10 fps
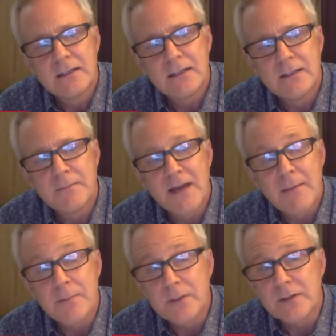
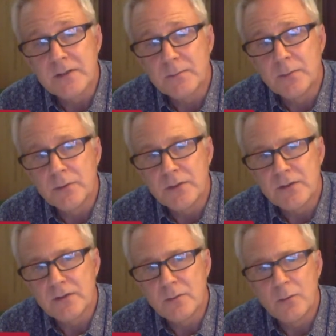that building is important
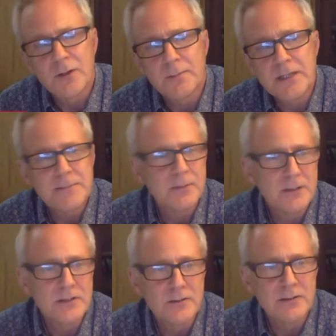to you, what the
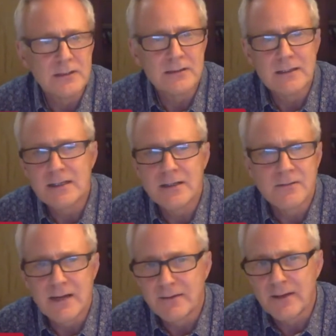people are doing in and
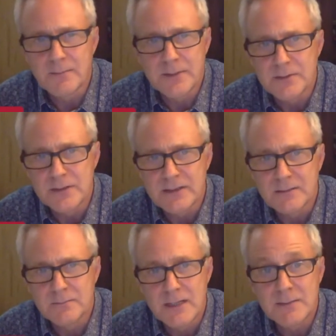around that
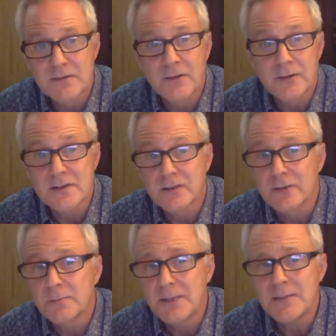building, and maybe focusing
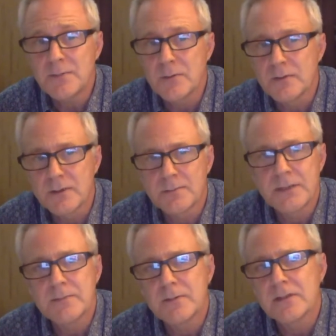on the people, what the
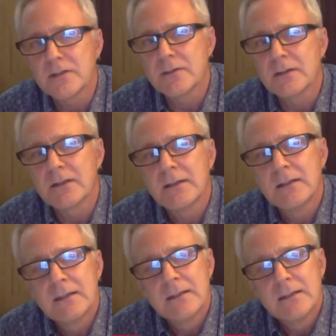people are doing,
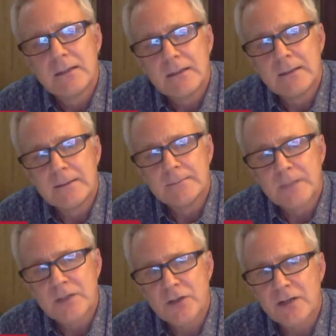
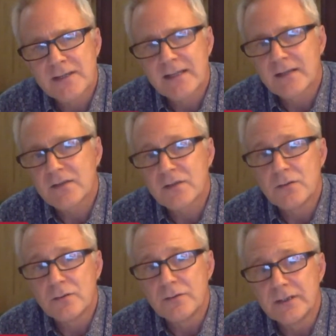and try and tell a
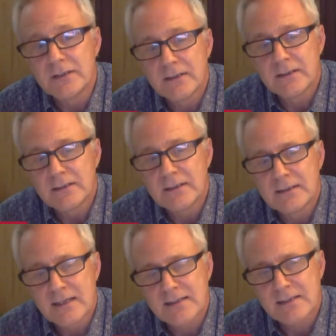story
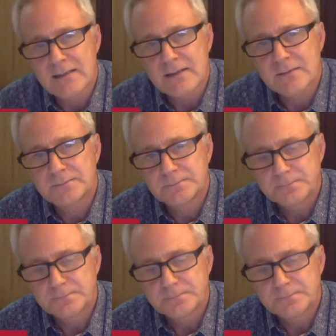in that sense.